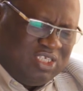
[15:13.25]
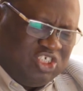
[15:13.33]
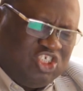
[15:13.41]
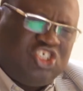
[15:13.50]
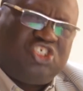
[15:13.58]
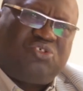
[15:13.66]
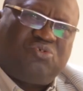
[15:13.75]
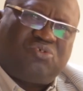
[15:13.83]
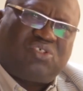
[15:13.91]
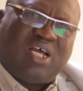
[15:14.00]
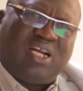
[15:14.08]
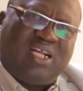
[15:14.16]

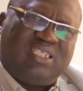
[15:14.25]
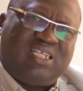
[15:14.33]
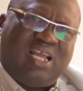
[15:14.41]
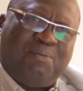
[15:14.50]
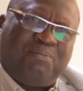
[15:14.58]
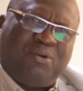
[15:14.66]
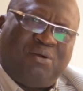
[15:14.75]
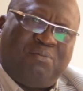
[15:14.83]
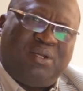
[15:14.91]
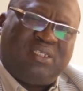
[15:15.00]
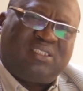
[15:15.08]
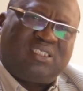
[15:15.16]
issues around their
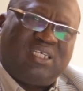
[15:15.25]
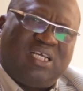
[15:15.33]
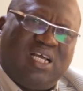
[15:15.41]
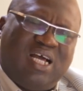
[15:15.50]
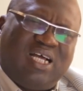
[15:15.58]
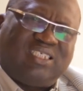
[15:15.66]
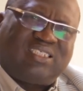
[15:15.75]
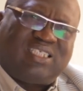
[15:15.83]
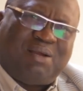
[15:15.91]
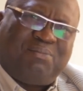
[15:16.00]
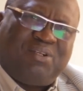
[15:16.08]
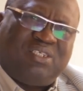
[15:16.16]
employment and
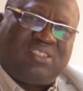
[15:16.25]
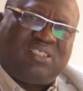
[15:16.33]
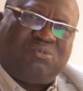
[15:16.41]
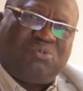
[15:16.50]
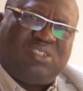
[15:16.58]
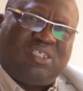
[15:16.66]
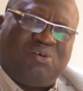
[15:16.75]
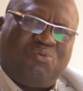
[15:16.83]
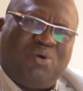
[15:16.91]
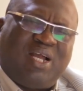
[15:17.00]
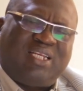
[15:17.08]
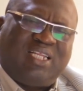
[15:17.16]
stability within
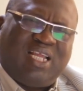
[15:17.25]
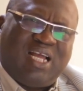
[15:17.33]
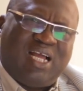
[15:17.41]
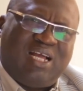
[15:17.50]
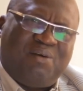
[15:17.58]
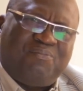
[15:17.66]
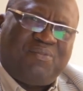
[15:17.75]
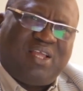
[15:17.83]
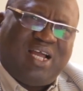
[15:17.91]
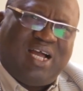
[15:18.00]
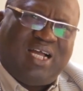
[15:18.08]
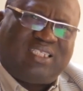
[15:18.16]
where they are
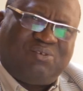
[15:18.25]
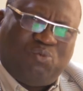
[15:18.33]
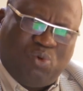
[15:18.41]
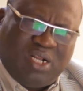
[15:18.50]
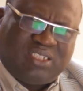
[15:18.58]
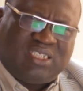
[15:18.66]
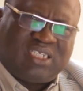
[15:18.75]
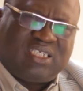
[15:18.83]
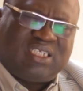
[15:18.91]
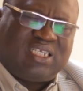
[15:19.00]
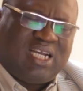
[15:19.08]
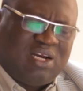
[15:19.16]
are well
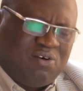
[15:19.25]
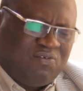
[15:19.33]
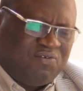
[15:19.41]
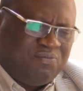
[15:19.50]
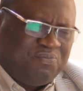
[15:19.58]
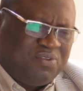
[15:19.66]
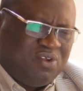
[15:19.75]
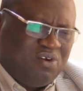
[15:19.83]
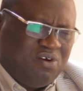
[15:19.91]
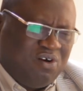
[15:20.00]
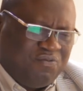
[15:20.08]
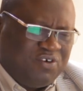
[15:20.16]
taken care of.
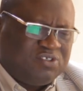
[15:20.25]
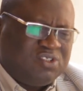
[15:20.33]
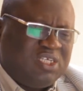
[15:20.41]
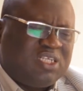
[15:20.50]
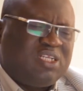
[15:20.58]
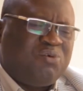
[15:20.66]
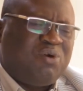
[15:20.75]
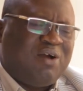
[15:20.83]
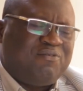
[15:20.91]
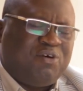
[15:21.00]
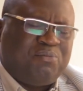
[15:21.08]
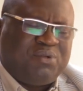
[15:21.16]
Unfortunately, we
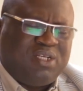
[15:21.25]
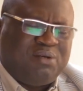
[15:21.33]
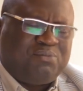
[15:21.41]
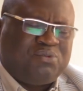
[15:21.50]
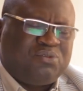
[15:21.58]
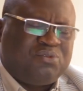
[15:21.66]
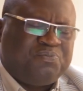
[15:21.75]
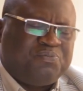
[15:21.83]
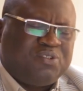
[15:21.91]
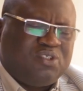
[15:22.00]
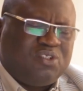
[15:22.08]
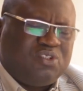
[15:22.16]
have not been able
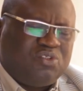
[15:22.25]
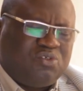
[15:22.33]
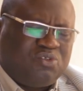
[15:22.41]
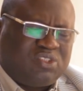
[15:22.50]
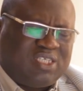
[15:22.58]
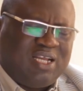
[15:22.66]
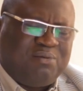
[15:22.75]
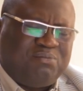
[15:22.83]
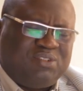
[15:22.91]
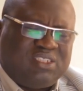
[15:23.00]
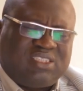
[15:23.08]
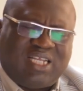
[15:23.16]
to
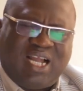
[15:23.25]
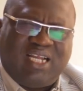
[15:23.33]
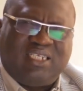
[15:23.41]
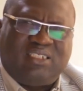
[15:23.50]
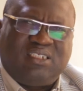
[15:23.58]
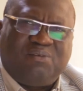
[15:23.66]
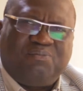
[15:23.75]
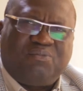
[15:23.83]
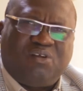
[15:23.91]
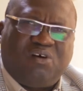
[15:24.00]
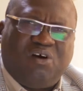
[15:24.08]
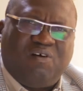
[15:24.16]
stem the tide
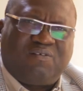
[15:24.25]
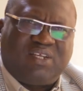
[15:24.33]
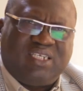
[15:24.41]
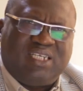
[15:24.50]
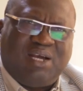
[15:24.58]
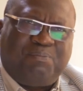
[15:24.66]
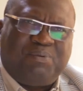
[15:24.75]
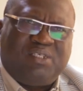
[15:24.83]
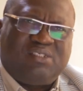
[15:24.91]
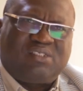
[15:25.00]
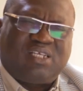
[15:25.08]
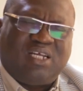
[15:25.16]
of
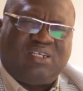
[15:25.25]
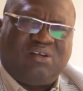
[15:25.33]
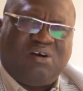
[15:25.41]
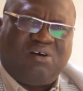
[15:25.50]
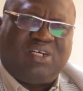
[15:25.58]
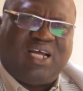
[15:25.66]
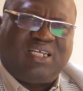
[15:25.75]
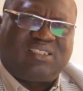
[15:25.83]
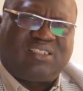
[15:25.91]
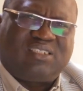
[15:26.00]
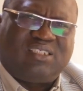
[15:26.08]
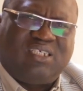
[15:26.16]
kidnappings and
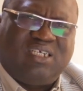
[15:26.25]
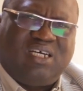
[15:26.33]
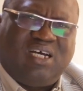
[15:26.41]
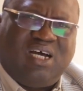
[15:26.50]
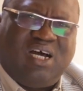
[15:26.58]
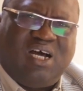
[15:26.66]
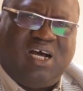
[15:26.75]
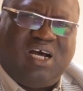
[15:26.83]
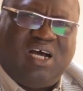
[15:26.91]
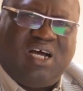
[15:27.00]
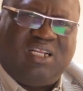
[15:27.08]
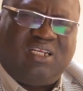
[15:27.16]
others,
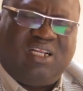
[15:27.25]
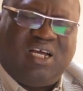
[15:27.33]
and